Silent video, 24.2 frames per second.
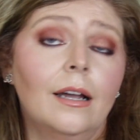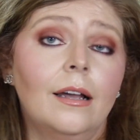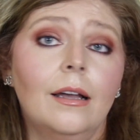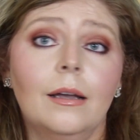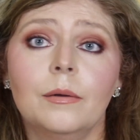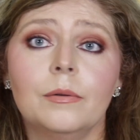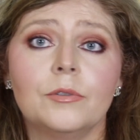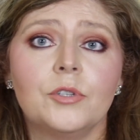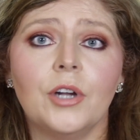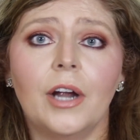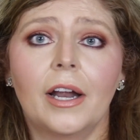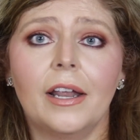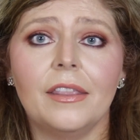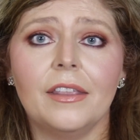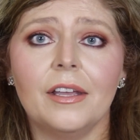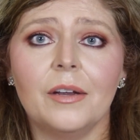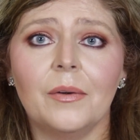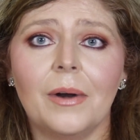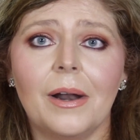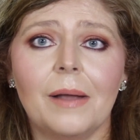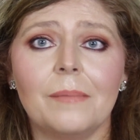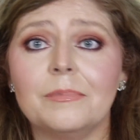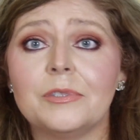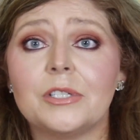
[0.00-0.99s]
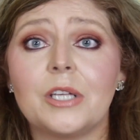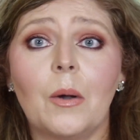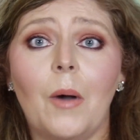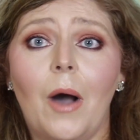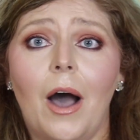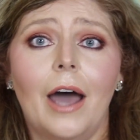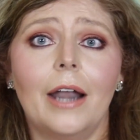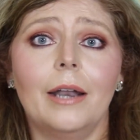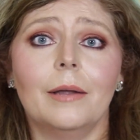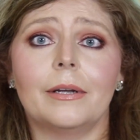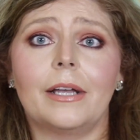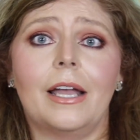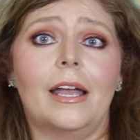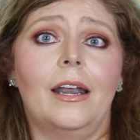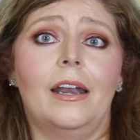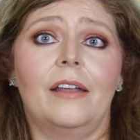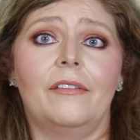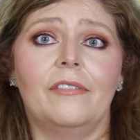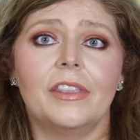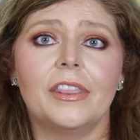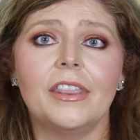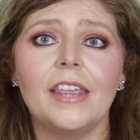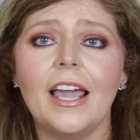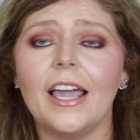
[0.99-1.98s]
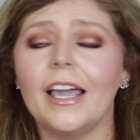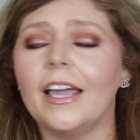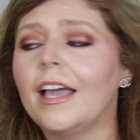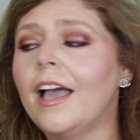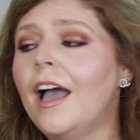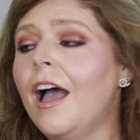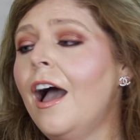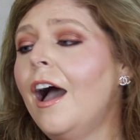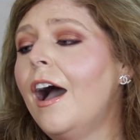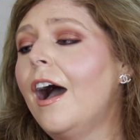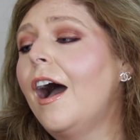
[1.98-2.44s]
I'm trying to think what I'm so hot I can't even think.